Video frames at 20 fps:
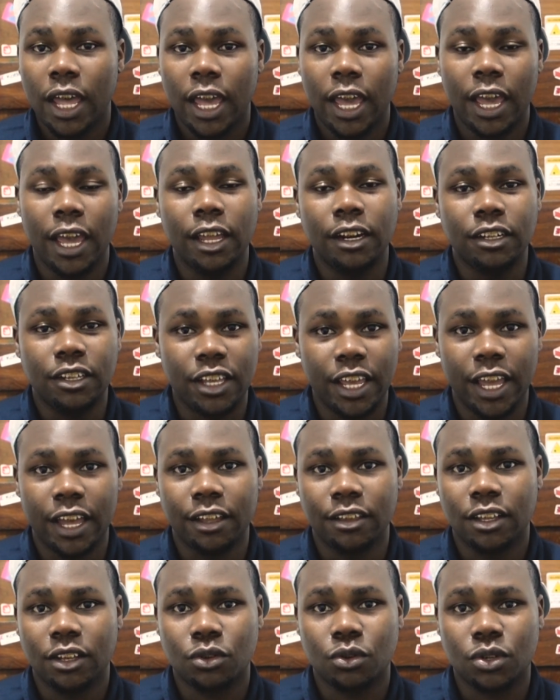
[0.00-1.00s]
And
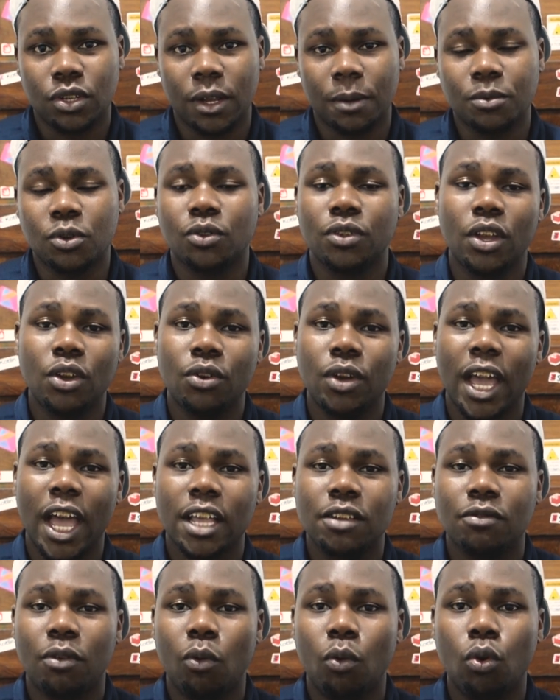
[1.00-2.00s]
yeah, that's what's up. So thank you
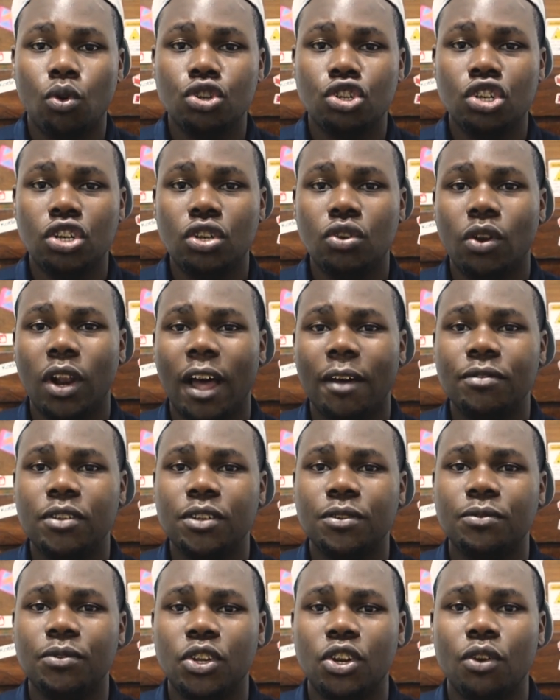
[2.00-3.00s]
guys for watching. You love
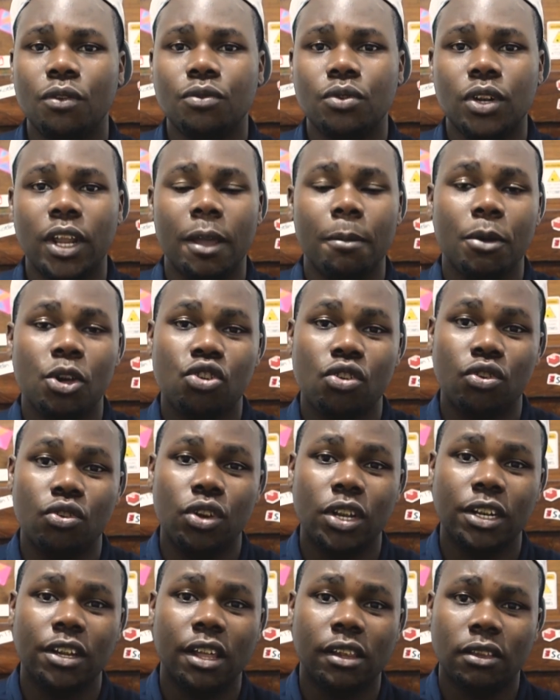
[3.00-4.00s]
this video today, make sure
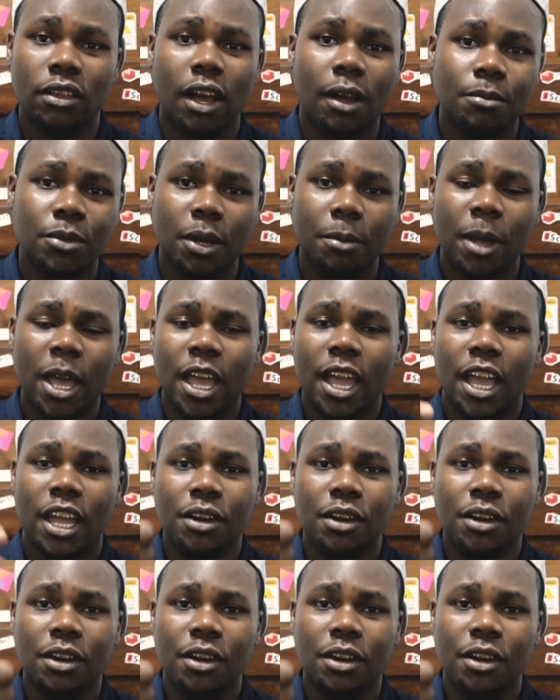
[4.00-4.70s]
you hit that thumbs up.